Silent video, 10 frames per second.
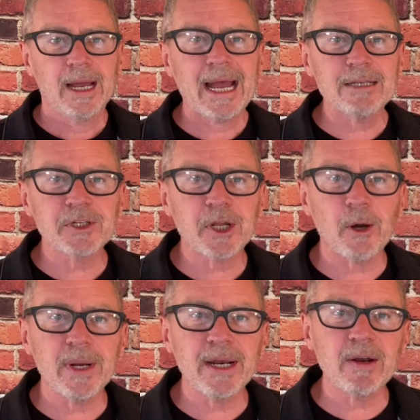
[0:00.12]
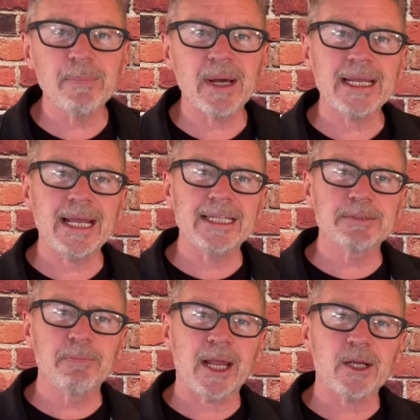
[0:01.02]
How's it going, everybody?
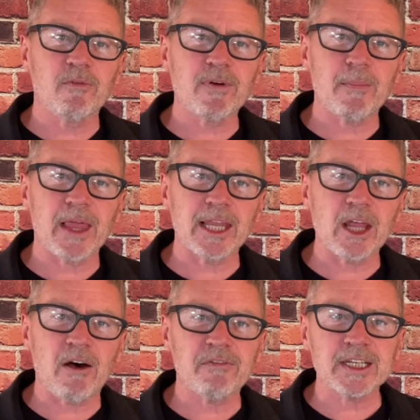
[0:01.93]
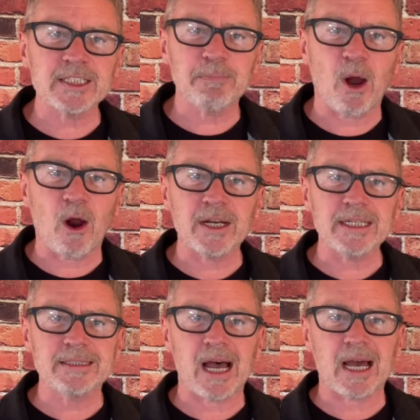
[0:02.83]
It's Michael from the loftus
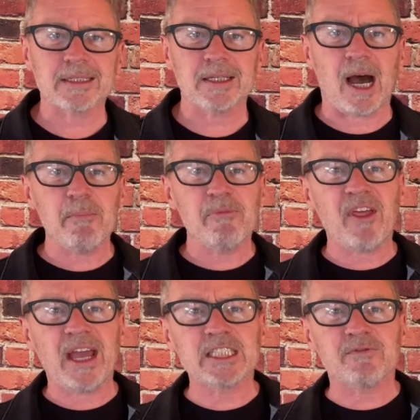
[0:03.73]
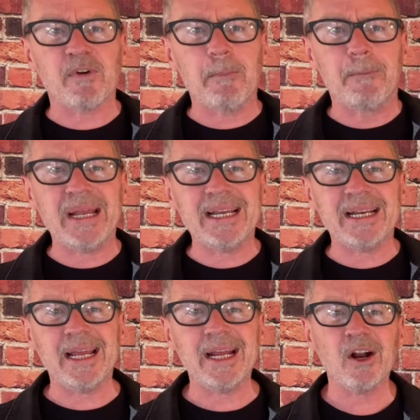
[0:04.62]
party dot com. Thanks for
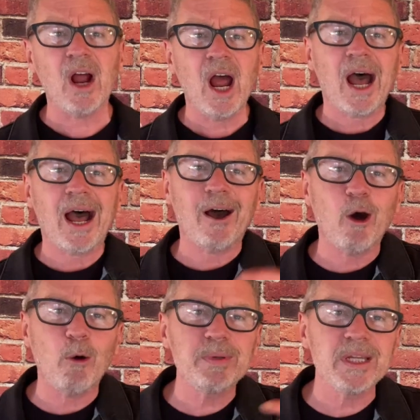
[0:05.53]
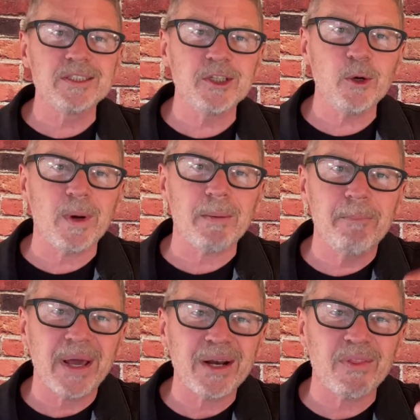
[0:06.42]
being here. I hope you're doing
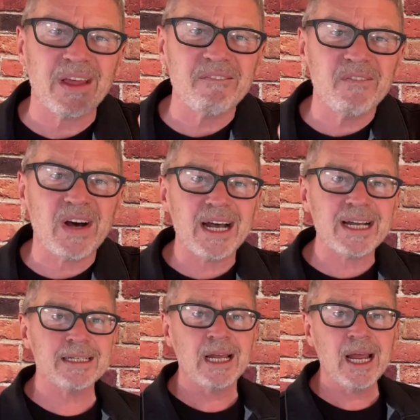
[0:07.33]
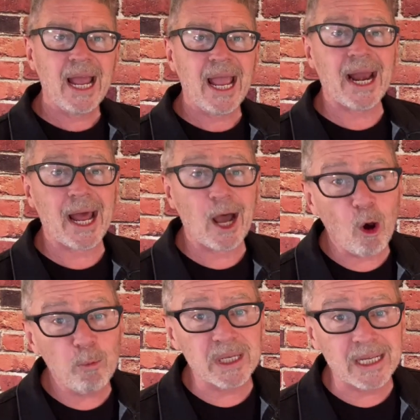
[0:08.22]
better than fine, and I
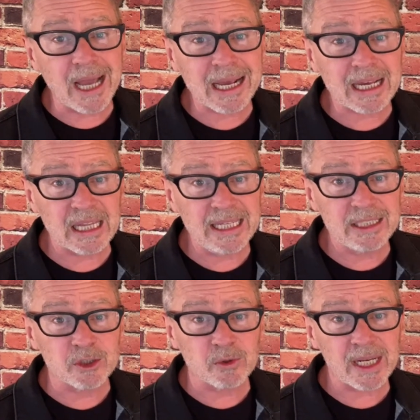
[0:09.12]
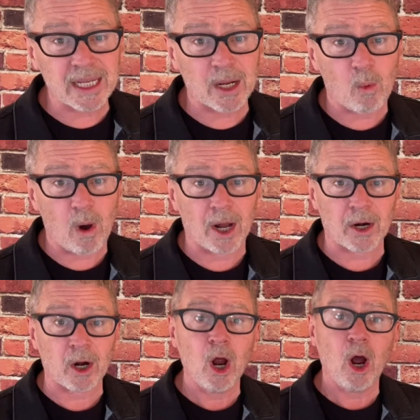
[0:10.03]
hope you got clean drinking
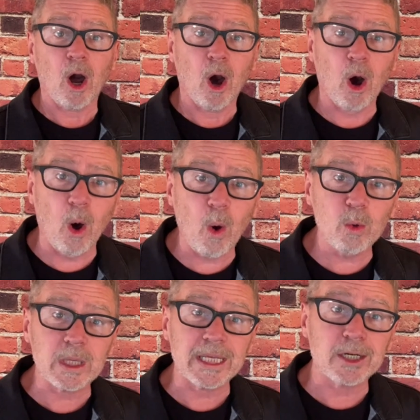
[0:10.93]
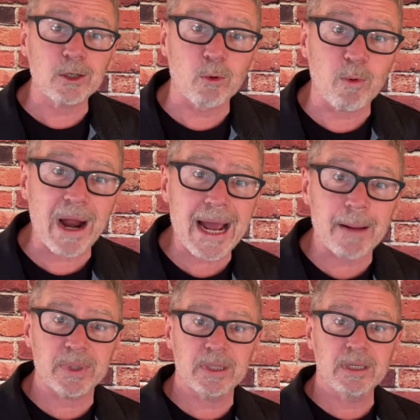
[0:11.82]
water. Holy crap!